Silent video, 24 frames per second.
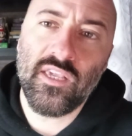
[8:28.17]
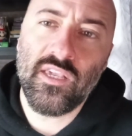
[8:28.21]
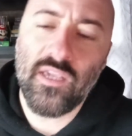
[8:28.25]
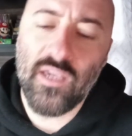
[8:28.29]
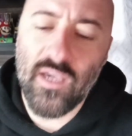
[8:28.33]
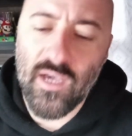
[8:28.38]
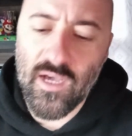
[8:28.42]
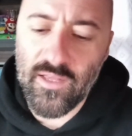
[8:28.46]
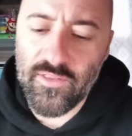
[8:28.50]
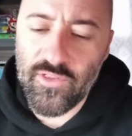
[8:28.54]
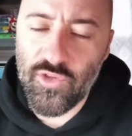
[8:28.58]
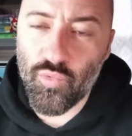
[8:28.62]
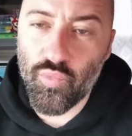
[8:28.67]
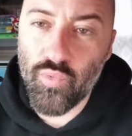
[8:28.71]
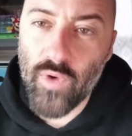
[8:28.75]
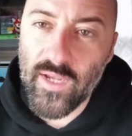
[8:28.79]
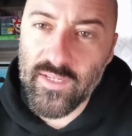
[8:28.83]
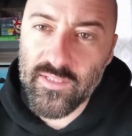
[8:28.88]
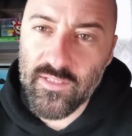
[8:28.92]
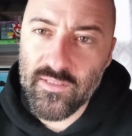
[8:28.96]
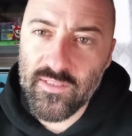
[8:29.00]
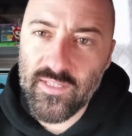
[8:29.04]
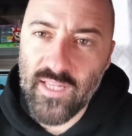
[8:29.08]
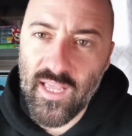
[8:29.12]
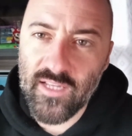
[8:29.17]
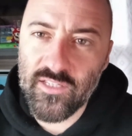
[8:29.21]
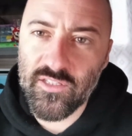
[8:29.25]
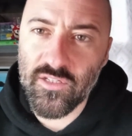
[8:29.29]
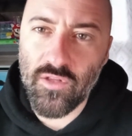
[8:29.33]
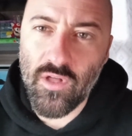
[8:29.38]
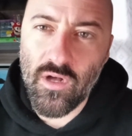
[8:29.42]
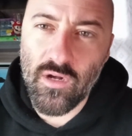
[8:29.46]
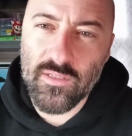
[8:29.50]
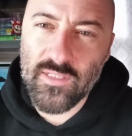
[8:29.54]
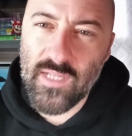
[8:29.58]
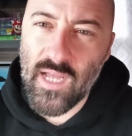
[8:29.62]
the resin takes
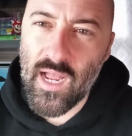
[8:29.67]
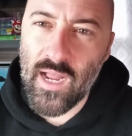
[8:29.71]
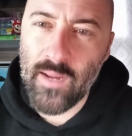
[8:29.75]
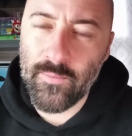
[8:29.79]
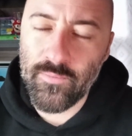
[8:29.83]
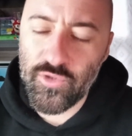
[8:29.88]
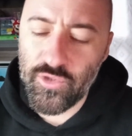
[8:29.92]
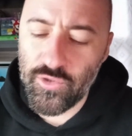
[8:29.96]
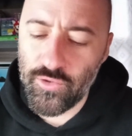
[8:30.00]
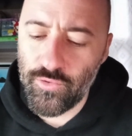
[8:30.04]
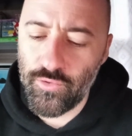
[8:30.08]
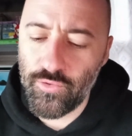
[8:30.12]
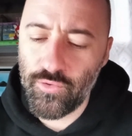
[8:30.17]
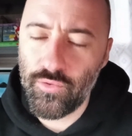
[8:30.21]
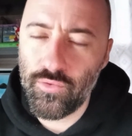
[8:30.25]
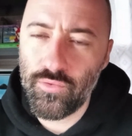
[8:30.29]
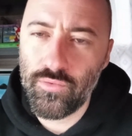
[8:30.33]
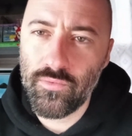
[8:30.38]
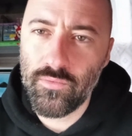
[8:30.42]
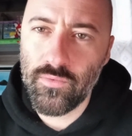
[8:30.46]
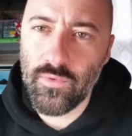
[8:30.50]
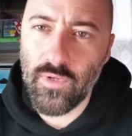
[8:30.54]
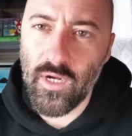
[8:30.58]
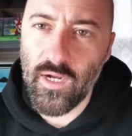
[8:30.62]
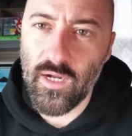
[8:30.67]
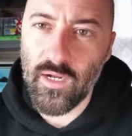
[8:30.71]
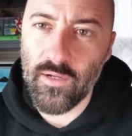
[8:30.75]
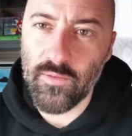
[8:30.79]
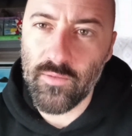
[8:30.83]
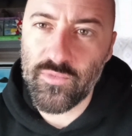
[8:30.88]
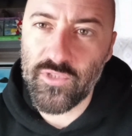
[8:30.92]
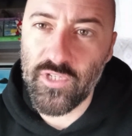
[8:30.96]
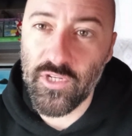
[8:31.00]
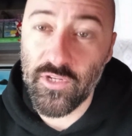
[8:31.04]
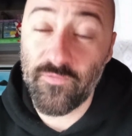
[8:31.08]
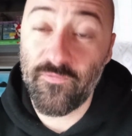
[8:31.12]
a long time to
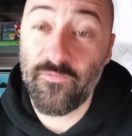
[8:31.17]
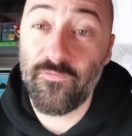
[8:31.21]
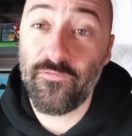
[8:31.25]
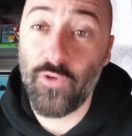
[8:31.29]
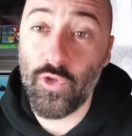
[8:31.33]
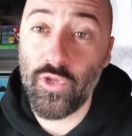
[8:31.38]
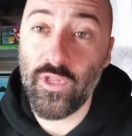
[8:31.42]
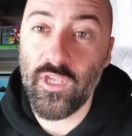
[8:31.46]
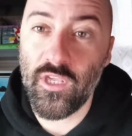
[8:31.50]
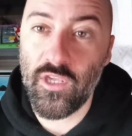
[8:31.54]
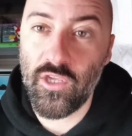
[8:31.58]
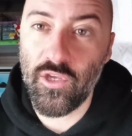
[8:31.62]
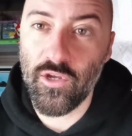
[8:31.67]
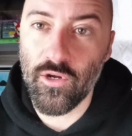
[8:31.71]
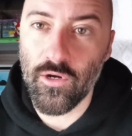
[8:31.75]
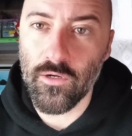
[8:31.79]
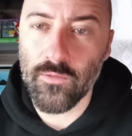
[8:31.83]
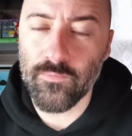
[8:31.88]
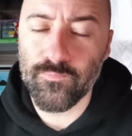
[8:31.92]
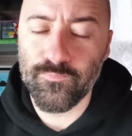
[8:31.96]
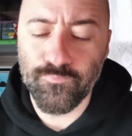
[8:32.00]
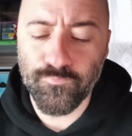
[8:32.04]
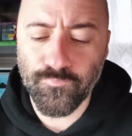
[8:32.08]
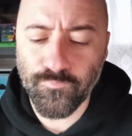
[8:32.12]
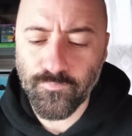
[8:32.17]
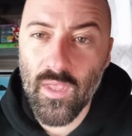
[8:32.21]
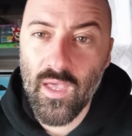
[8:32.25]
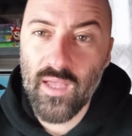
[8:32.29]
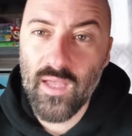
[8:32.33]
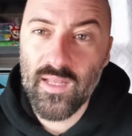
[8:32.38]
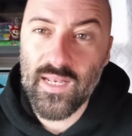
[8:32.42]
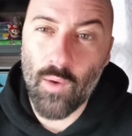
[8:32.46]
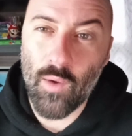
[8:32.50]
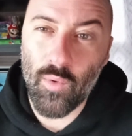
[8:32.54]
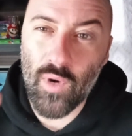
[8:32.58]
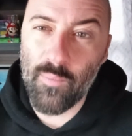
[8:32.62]
fully cure.
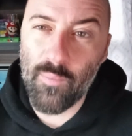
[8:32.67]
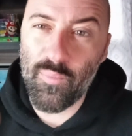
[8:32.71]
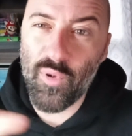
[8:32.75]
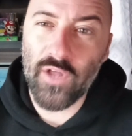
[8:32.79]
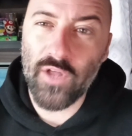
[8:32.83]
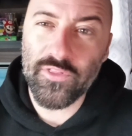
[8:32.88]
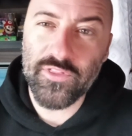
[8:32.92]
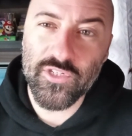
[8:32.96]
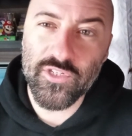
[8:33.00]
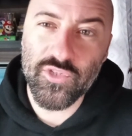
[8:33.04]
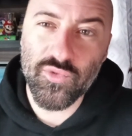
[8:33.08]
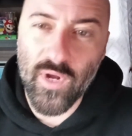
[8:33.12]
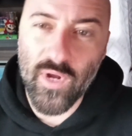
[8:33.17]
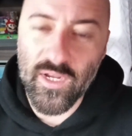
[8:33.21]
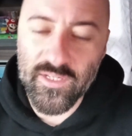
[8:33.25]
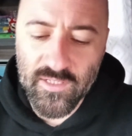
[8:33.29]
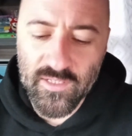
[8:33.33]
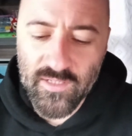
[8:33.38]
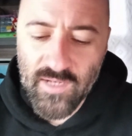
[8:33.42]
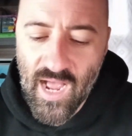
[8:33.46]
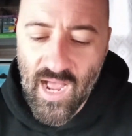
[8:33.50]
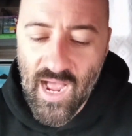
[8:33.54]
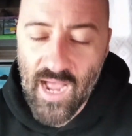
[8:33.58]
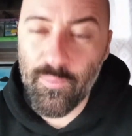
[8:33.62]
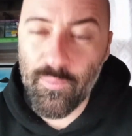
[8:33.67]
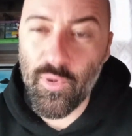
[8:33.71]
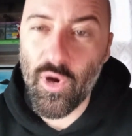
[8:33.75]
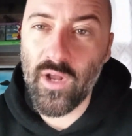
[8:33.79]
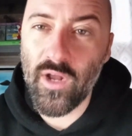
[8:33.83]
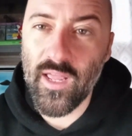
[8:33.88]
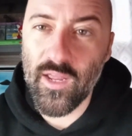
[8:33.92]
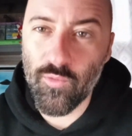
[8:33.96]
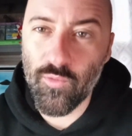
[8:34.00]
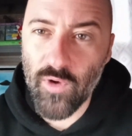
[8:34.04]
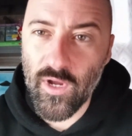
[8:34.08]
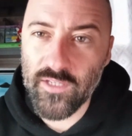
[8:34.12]
Now, when I bought this resin, I
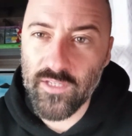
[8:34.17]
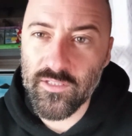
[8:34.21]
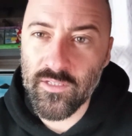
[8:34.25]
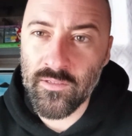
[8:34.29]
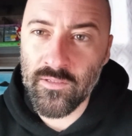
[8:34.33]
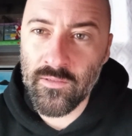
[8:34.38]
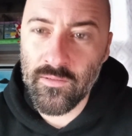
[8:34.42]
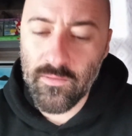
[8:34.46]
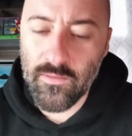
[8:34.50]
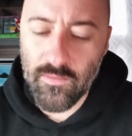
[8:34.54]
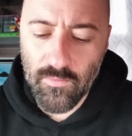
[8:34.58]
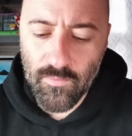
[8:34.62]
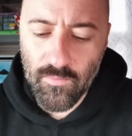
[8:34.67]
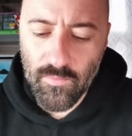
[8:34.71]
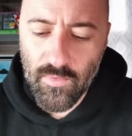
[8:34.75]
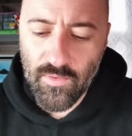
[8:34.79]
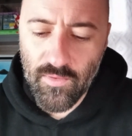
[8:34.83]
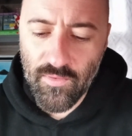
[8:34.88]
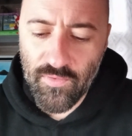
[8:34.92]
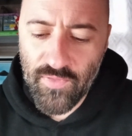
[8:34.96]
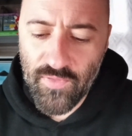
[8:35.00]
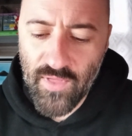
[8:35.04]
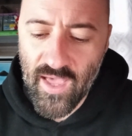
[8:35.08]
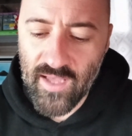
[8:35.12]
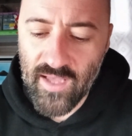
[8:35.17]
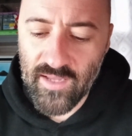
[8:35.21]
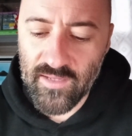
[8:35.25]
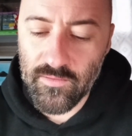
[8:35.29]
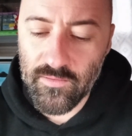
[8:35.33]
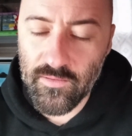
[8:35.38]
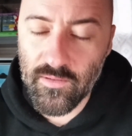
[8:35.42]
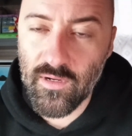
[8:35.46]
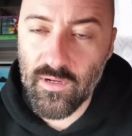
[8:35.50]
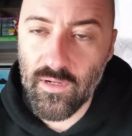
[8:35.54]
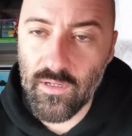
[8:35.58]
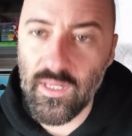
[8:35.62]
bought a resin
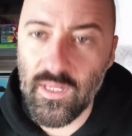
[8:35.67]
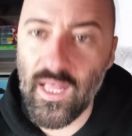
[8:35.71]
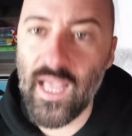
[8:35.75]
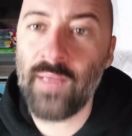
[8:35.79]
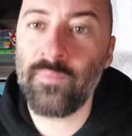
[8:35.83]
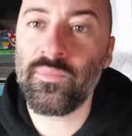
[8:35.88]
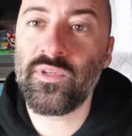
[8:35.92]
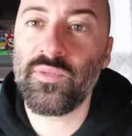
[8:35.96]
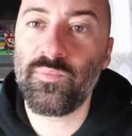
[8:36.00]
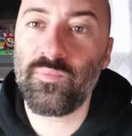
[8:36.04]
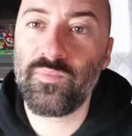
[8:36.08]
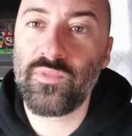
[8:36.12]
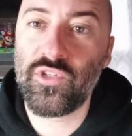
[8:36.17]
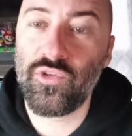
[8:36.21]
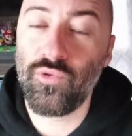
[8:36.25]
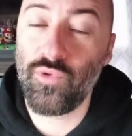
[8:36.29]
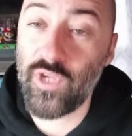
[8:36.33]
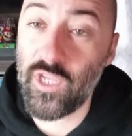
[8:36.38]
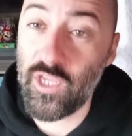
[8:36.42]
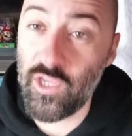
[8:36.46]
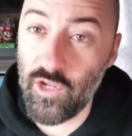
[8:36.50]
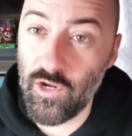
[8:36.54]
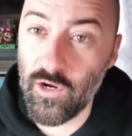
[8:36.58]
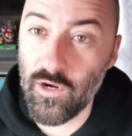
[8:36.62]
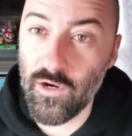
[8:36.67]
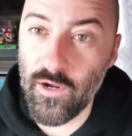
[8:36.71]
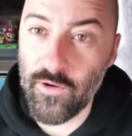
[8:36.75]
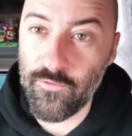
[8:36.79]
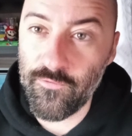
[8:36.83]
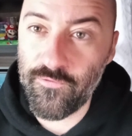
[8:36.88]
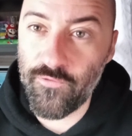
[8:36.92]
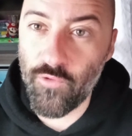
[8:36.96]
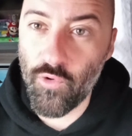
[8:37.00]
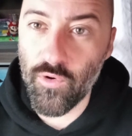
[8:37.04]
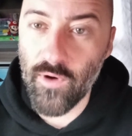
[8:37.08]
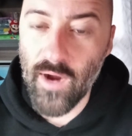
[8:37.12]
that claimed to cure
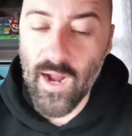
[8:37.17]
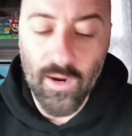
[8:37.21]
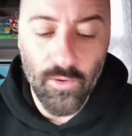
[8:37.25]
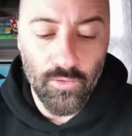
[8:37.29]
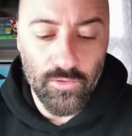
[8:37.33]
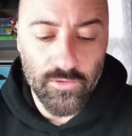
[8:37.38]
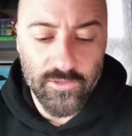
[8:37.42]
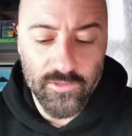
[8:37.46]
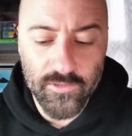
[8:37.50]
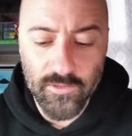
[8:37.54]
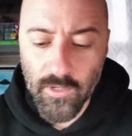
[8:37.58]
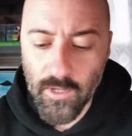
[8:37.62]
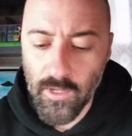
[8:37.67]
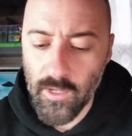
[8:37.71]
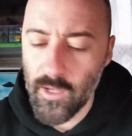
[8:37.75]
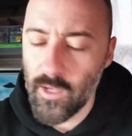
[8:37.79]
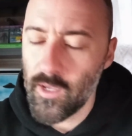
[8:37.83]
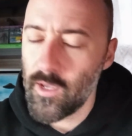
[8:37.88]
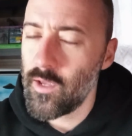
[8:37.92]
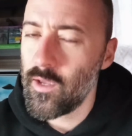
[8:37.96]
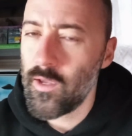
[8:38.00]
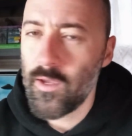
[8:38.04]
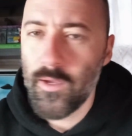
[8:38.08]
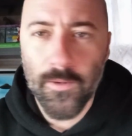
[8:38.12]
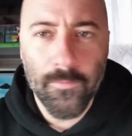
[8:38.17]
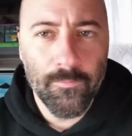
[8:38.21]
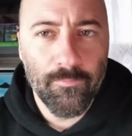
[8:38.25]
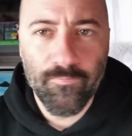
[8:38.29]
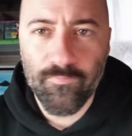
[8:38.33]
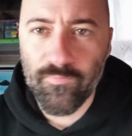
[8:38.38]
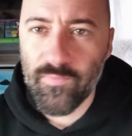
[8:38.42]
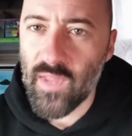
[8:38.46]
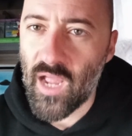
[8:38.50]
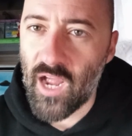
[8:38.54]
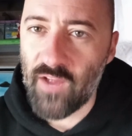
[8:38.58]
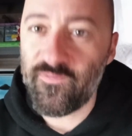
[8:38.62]
in 4 hours.
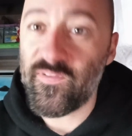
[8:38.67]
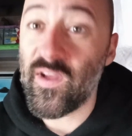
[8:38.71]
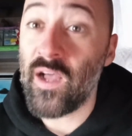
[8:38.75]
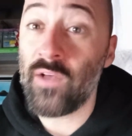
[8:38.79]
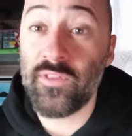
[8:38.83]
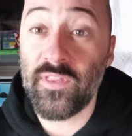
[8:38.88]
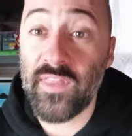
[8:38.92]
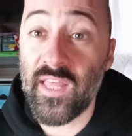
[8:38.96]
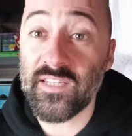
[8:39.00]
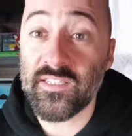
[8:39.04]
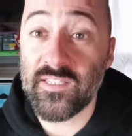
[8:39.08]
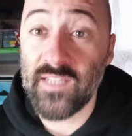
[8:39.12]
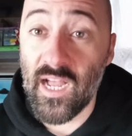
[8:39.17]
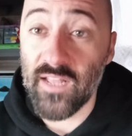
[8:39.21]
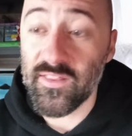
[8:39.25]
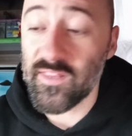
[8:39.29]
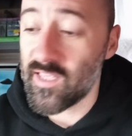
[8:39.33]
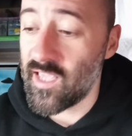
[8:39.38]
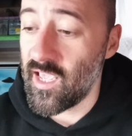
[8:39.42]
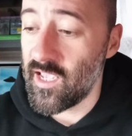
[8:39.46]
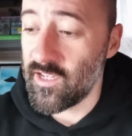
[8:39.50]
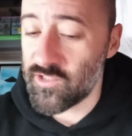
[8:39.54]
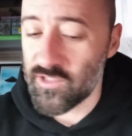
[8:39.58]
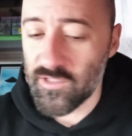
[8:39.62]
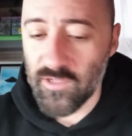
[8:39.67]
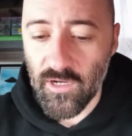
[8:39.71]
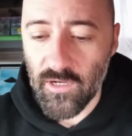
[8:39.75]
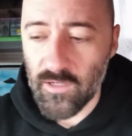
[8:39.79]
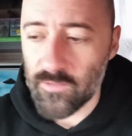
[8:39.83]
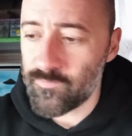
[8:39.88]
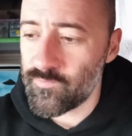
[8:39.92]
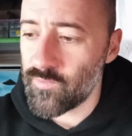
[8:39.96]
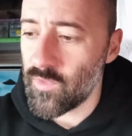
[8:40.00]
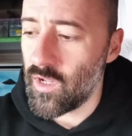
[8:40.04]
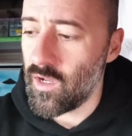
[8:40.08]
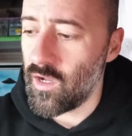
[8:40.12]
I found that that's not the case at
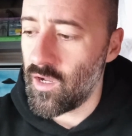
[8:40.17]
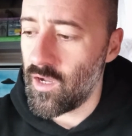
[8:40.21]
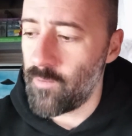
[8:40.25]
all.